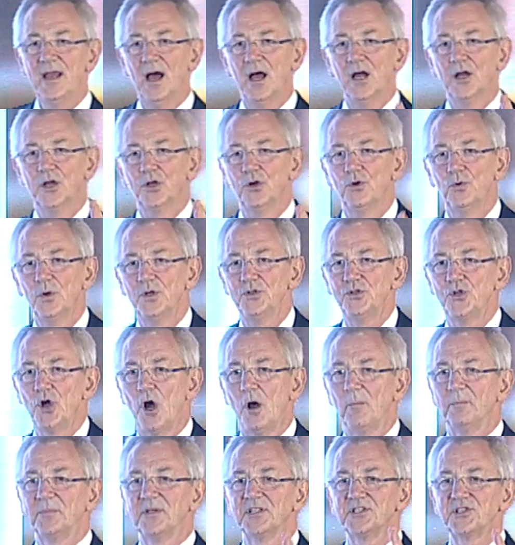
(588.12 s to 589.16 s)
are going to
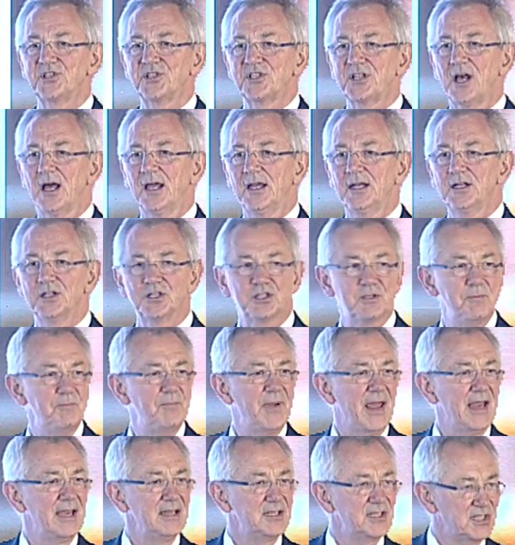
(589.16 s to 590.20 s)
adopt
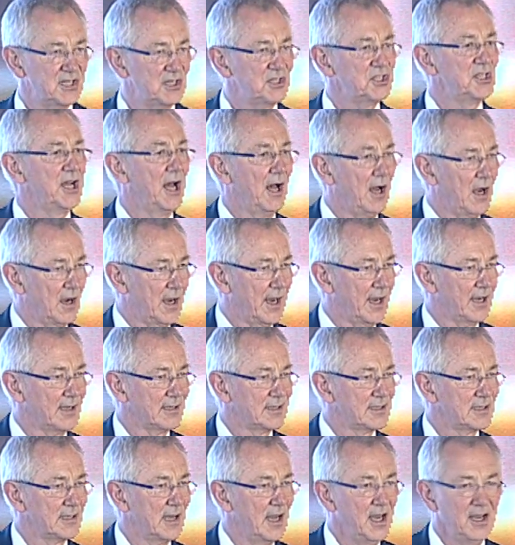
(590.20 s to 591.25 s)
science-based targets.